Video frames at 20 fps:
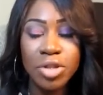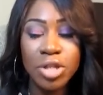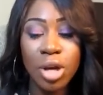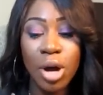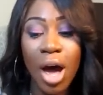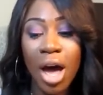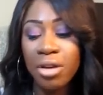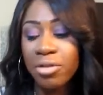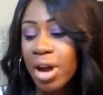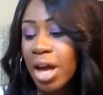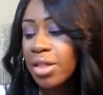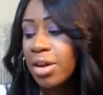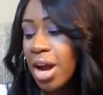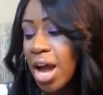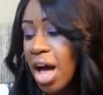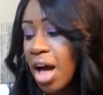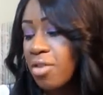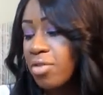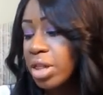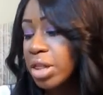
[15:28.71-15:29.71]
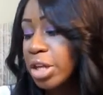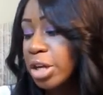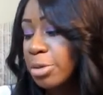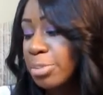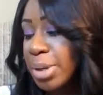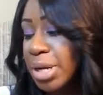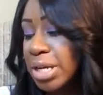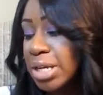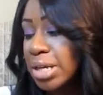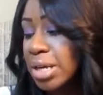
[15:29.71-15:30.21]
So I'd rather have a little
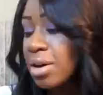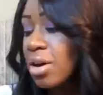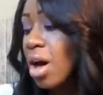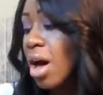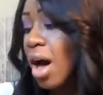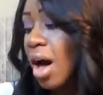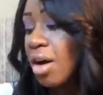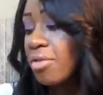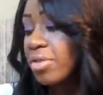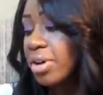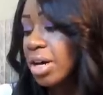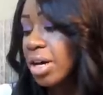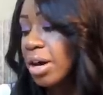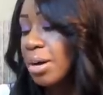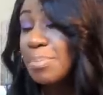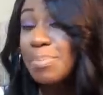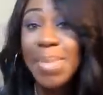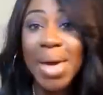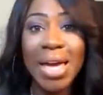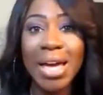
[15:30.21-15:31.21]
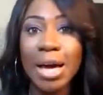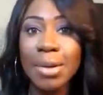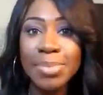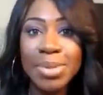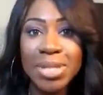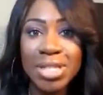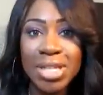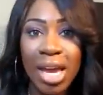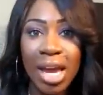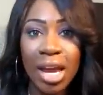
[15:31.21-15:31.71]
bit of a makeup
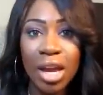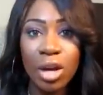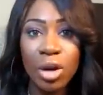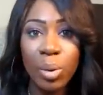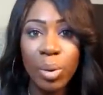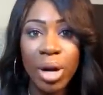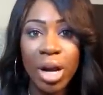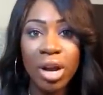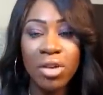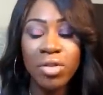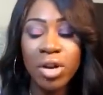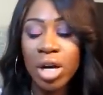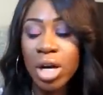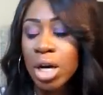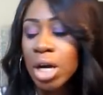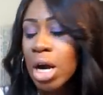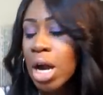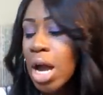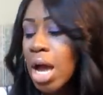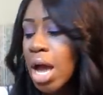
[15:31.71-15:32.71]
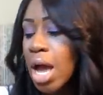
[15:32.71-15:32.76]
stain or whatever